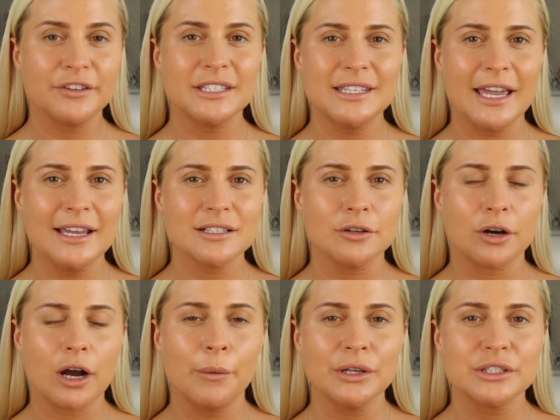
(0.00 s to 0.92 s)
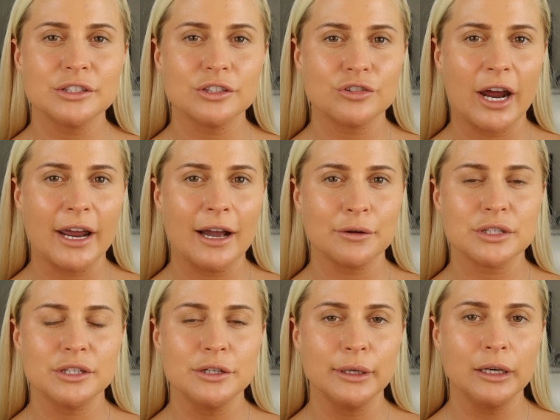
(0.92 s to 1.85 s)
for today's look I wanted to try out
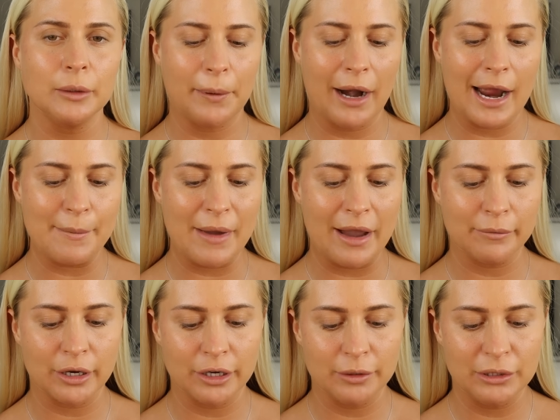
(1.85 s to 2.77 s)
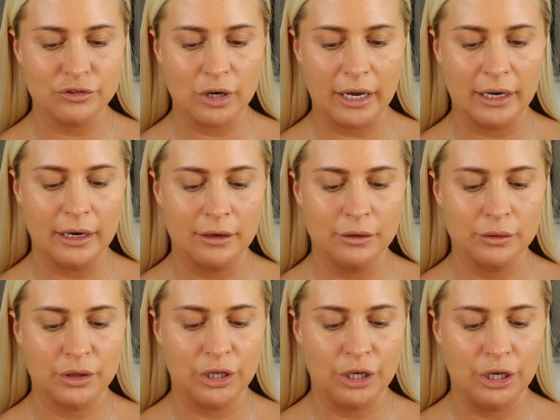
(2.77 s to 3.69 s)
a new little primer. We're going to be trying
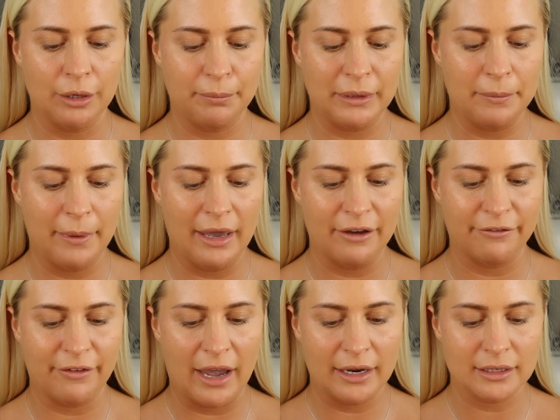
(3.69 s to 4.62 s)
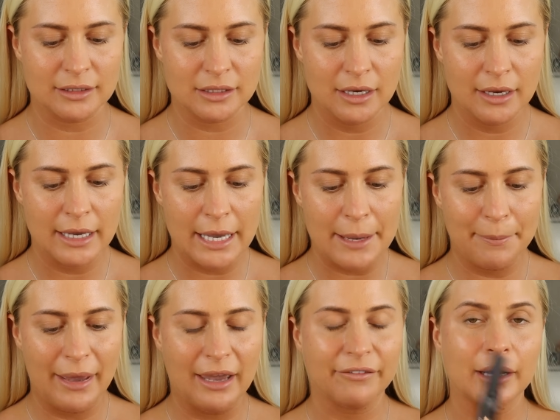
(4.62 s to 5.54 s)
out the Be
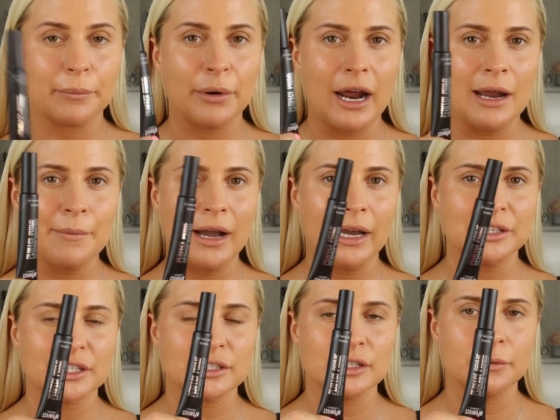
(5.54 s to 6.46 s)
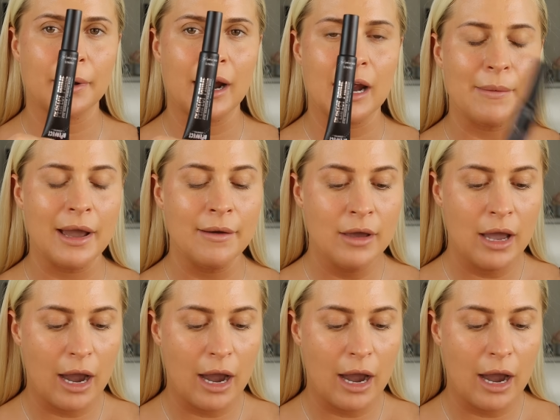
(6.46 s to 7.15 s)
Perfect Prime eyeshadow primer.